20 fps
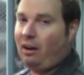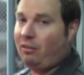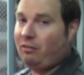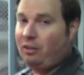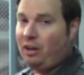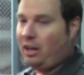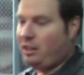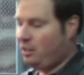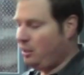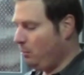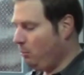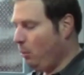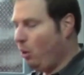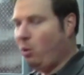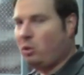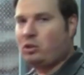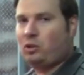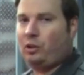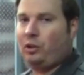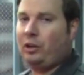off nuts and
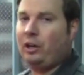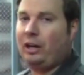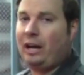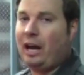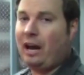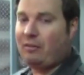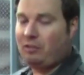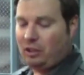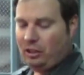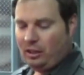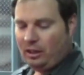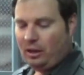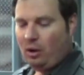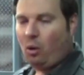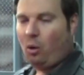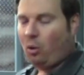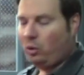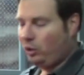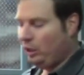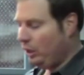bolts, or you're going to have to
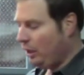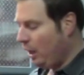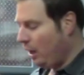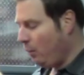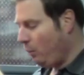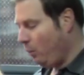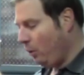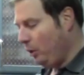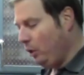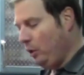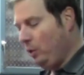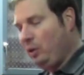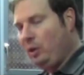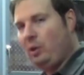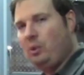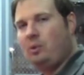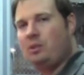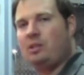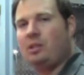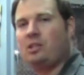hold the nut while you
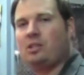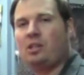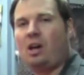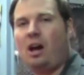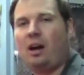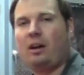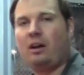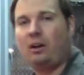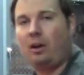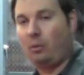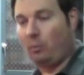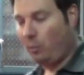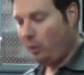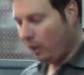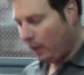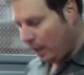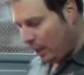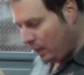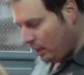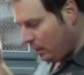use the socket on
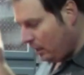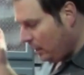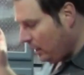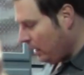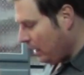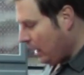one end.